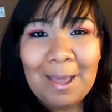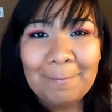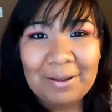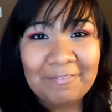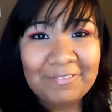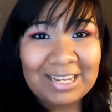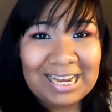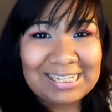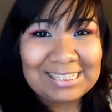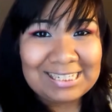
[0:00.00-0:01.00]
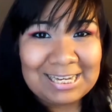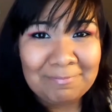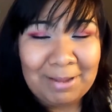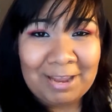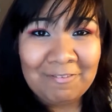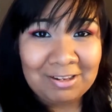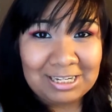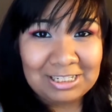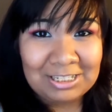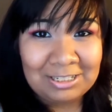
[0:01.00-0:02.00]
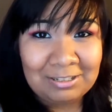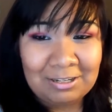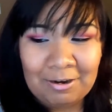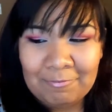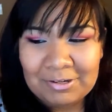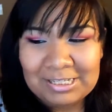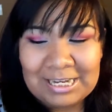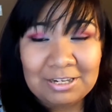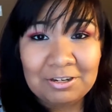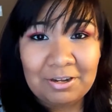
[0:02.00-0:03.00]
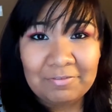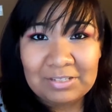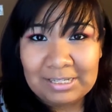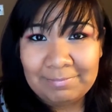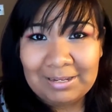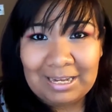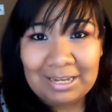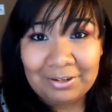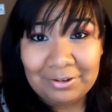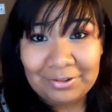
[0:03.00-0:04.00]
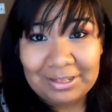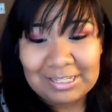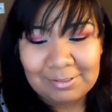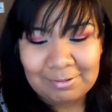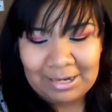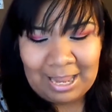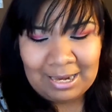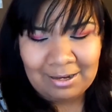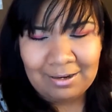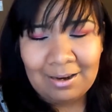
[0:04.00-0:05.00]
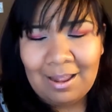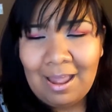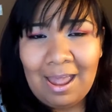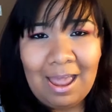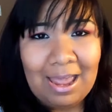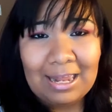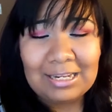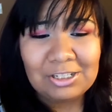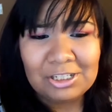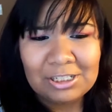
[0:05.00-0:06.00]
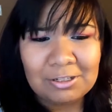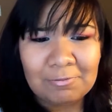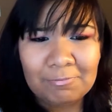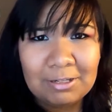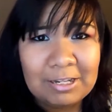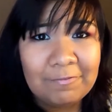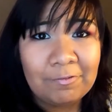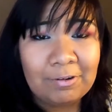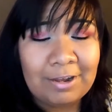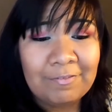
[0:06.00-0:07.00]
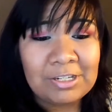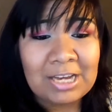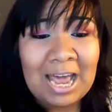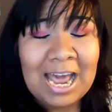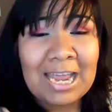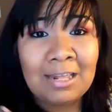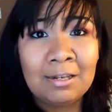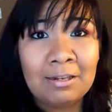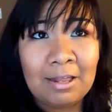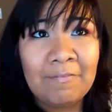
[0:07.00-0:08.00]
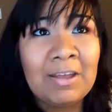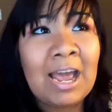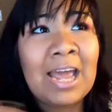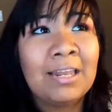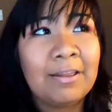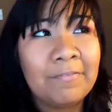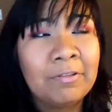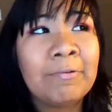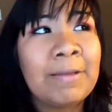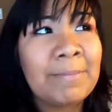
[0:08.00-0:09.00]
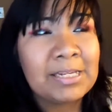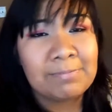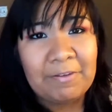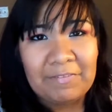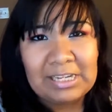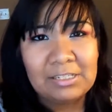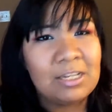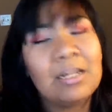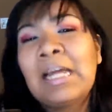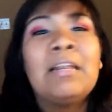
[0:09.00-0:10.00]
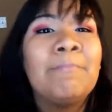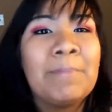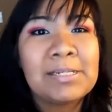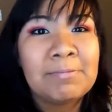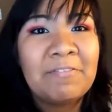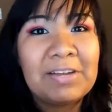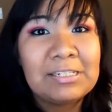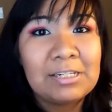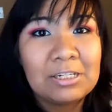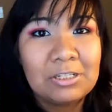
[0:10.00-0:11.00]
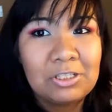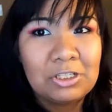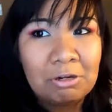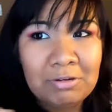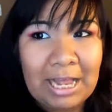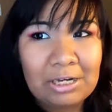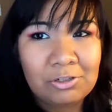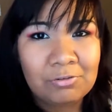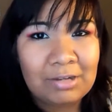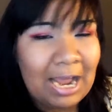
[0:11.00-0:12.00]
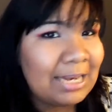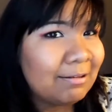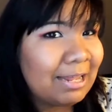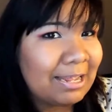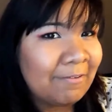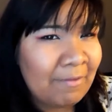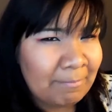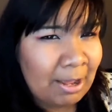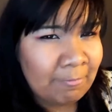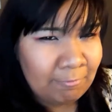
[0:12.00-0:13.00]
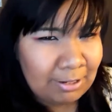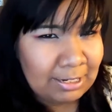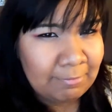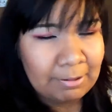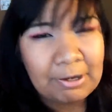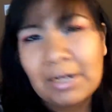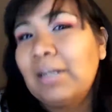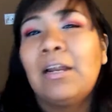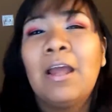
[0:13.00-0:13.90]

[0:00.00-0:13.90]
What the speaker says: but if you guys seen my foundation routine, you've seen me include this one, and it is just really full coverage. I love it. I love the way it makes my face look. It makes my face look so natural, kind of like if I'm not really wearing